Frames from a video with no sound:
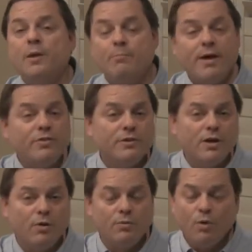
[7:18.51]

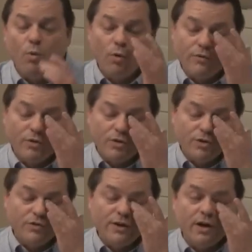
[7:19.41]
methadone, or if you're
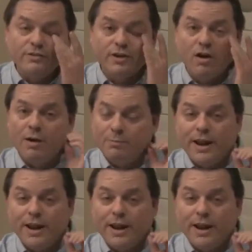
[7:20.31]
using OxyContin